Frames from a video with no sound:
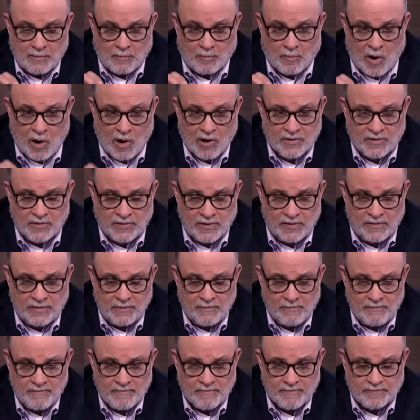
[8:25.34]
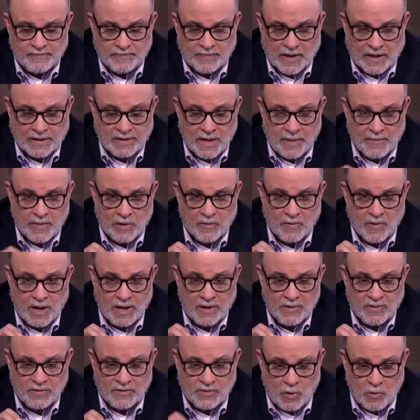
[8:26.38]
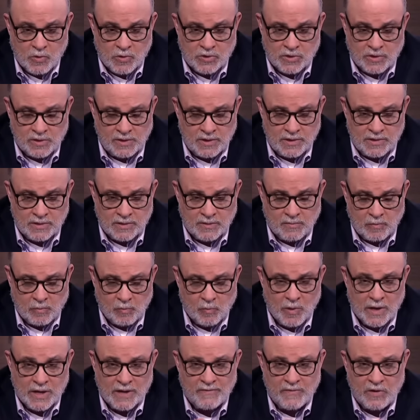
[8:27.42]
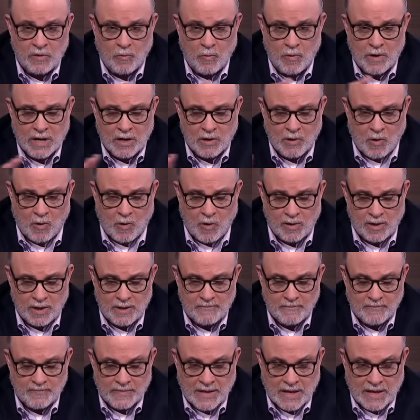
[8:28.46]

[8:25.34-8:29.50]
Marxism, democratic socialism, whatever you want to call it,